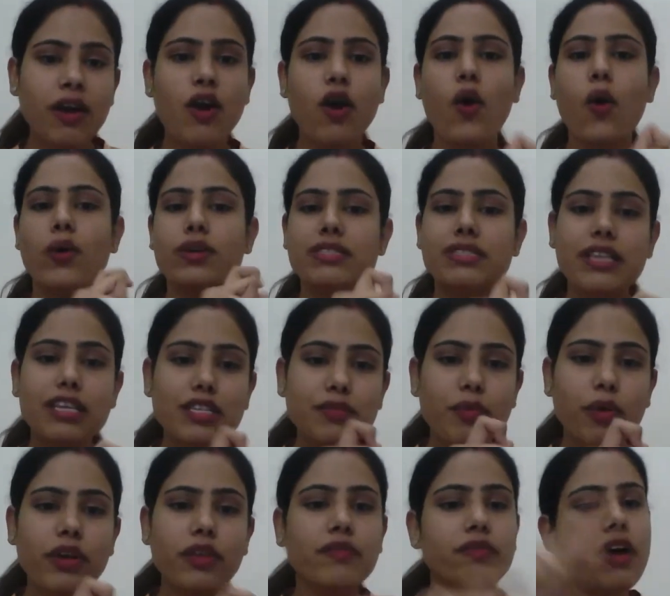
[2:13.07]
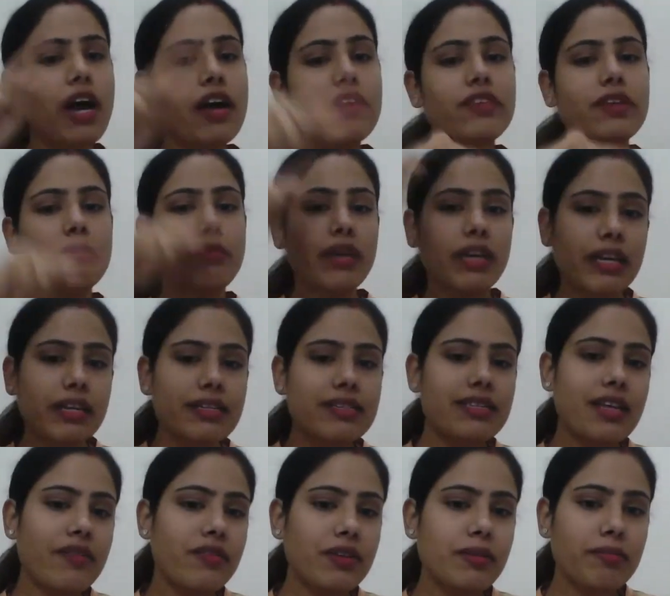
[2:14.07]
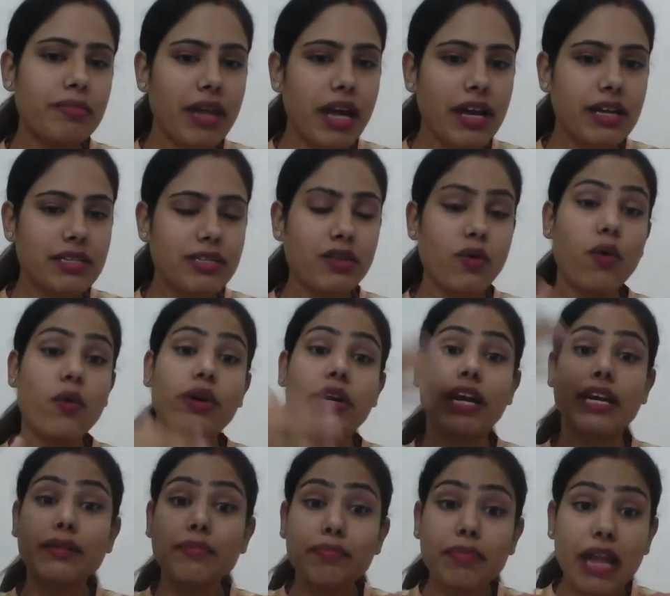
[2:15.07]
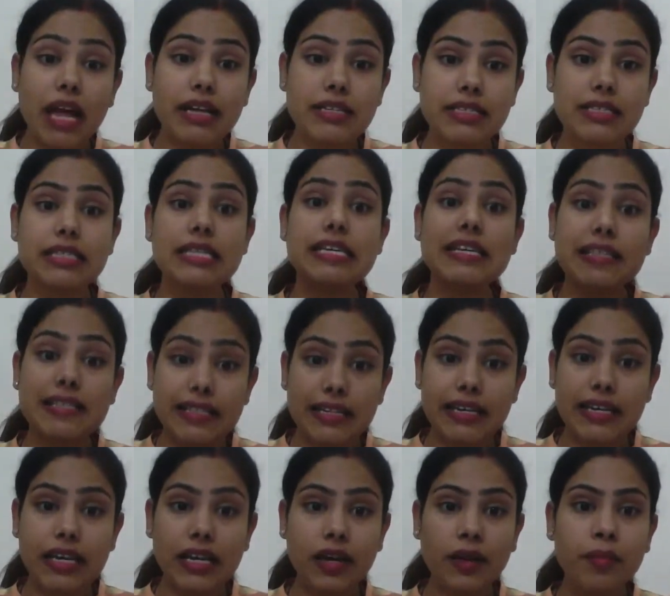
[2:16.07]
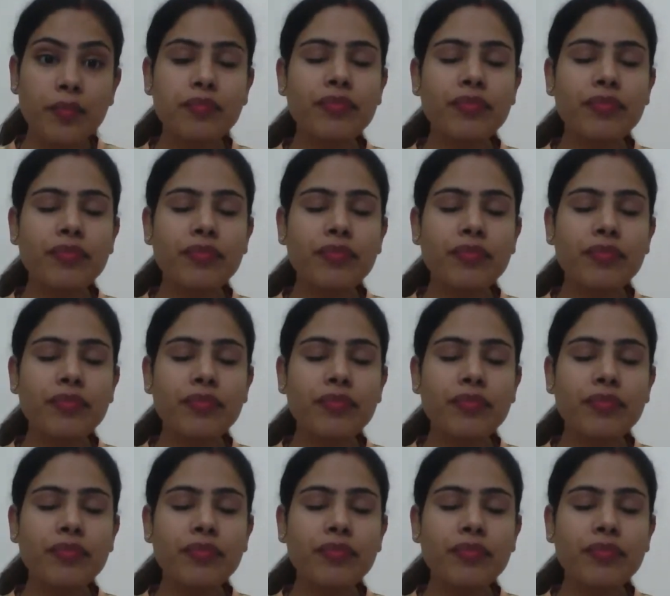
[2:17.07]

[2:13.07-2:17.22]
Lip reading: or 6.5 and make it 7 plus or 8 plus easily,